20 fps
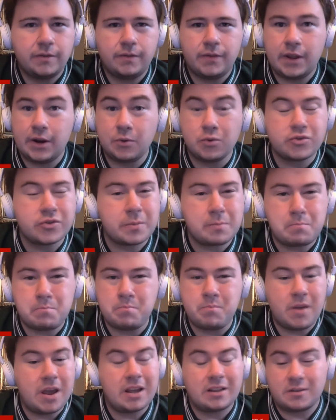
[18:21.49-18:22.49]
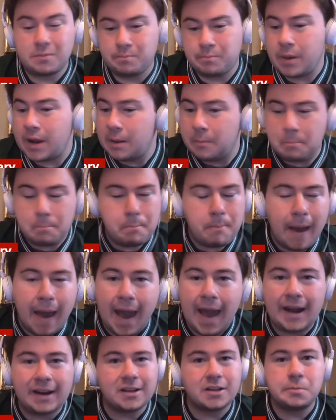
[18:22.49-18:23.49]
And it's been a
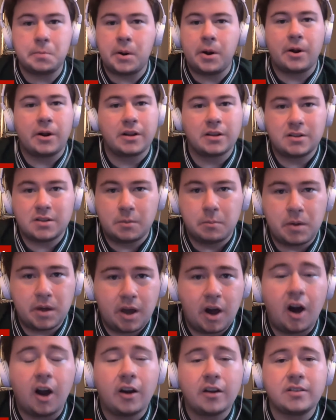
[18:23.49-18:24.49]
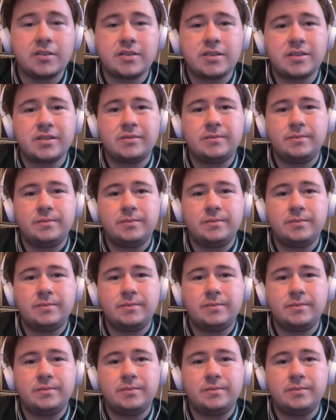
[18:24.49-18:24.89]
bad experience, to be honest.